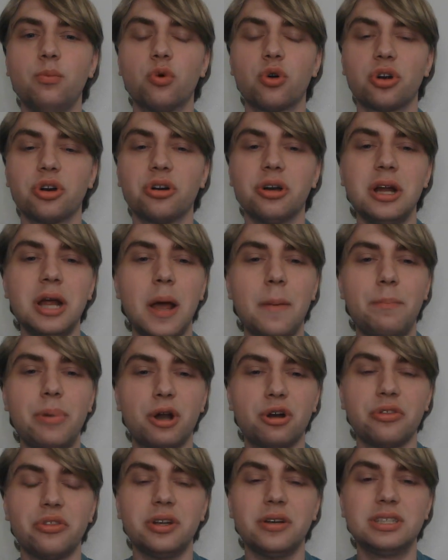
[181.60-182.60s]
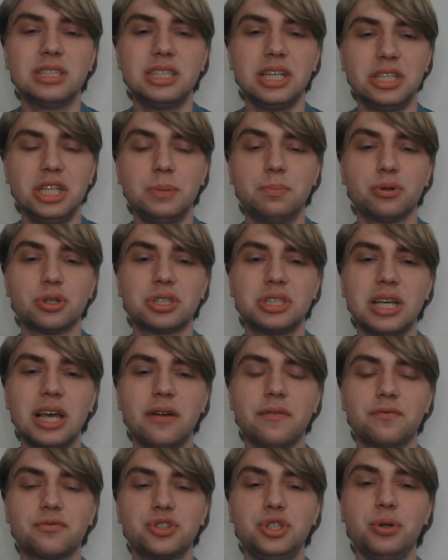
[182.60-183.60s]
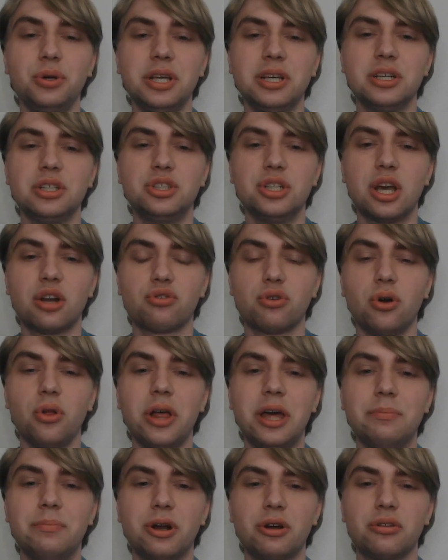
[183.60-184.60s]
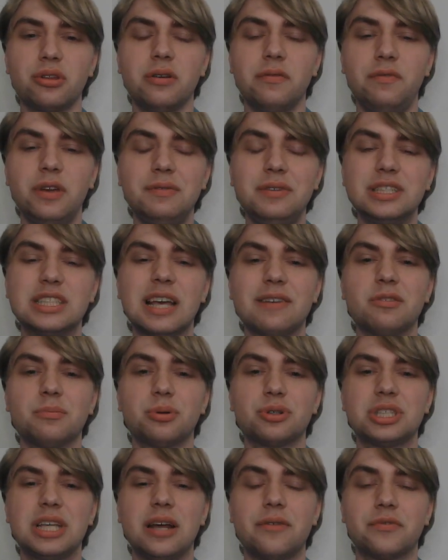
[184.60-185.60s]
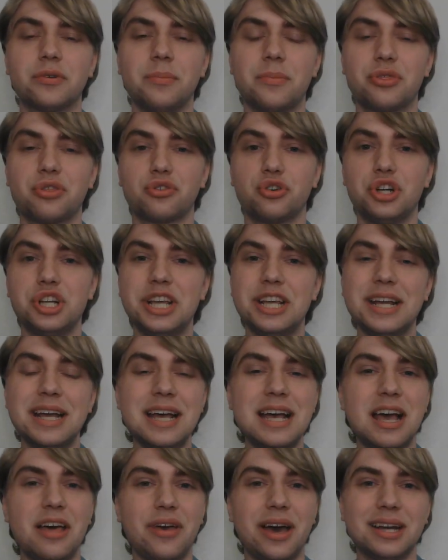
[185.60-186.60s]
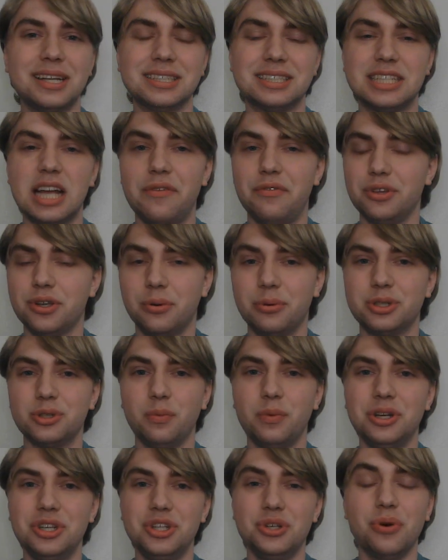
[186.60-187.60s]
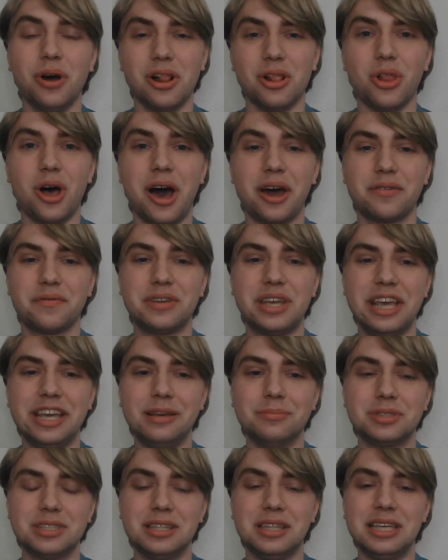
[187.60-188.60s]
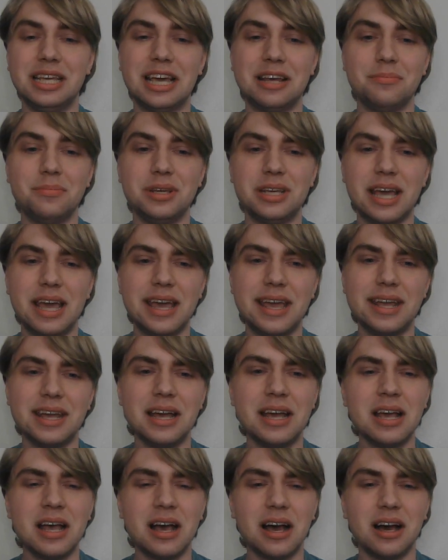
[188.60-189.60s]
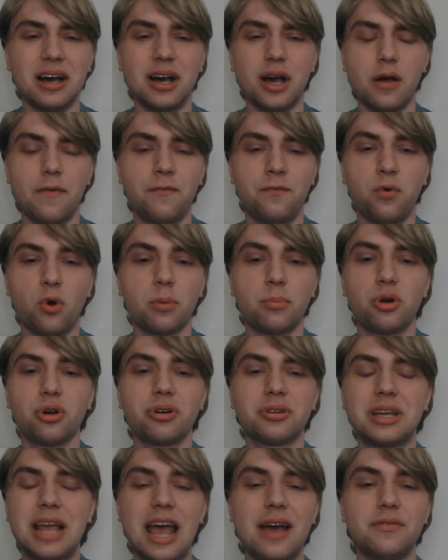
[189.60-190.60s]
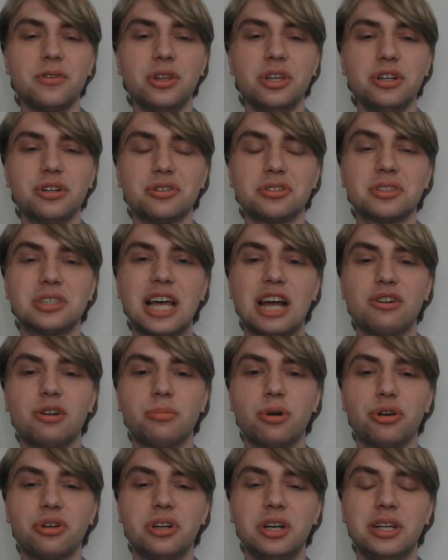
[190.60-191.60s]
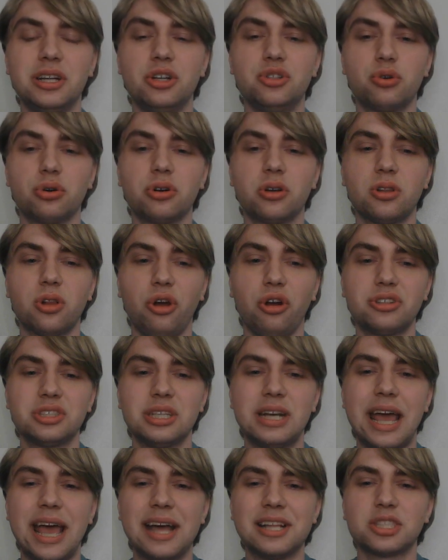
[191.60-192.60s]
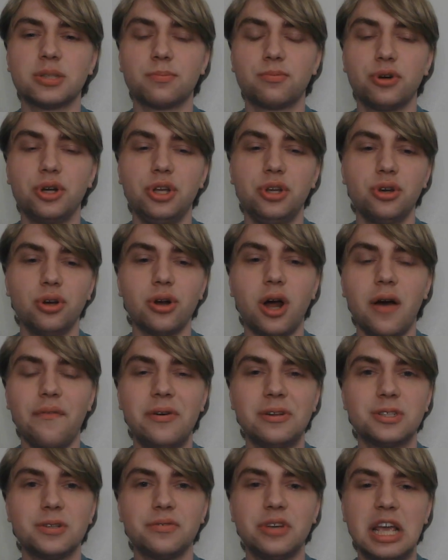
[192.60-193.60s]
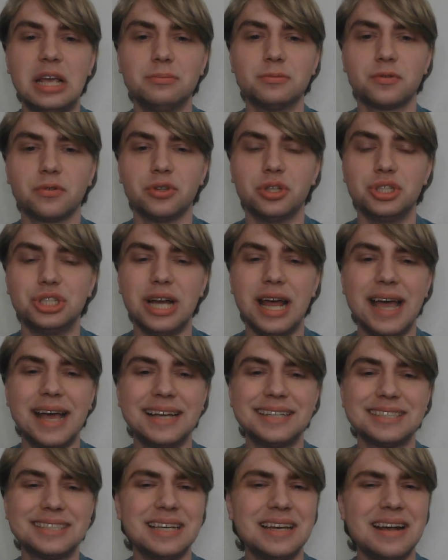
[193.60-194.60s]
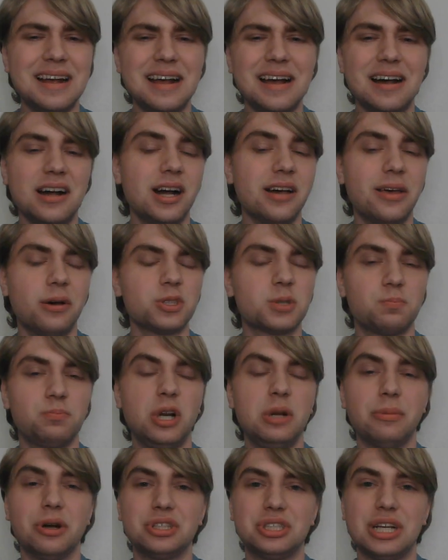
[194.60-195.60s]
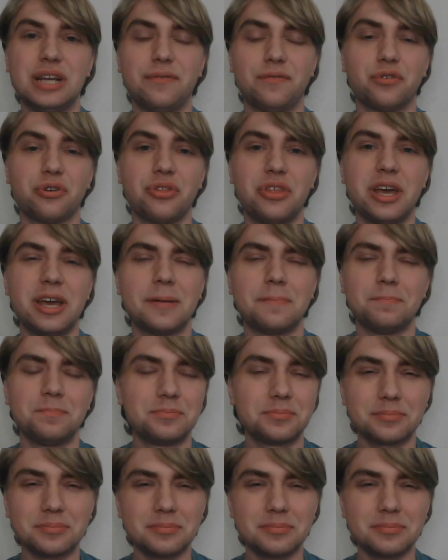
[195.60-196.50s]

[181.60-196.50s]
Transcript: were better than 60% shooting in general and better than 57% from three. That is definitely going to win you a lot of games in the NBA. Former Cavaliers Lauri Markkanen and Jordan Clarkson had some pretty good offensive games for the Jazz. That was pretty much it for them.